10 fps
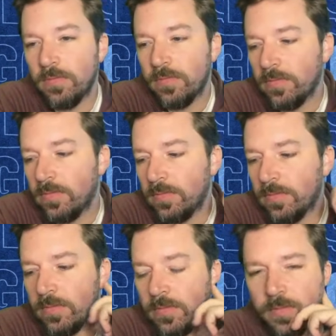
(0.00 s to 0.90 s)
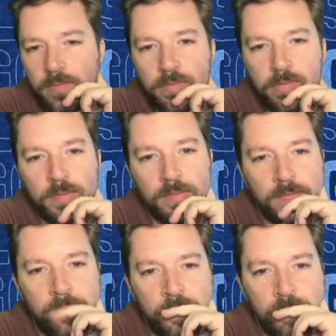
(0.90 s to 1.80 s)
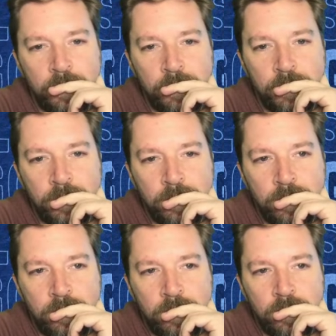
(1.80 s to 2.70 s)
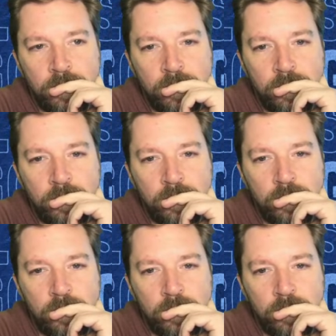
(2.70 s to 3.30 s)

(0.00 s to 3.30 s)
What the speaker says: The person shown says nothing.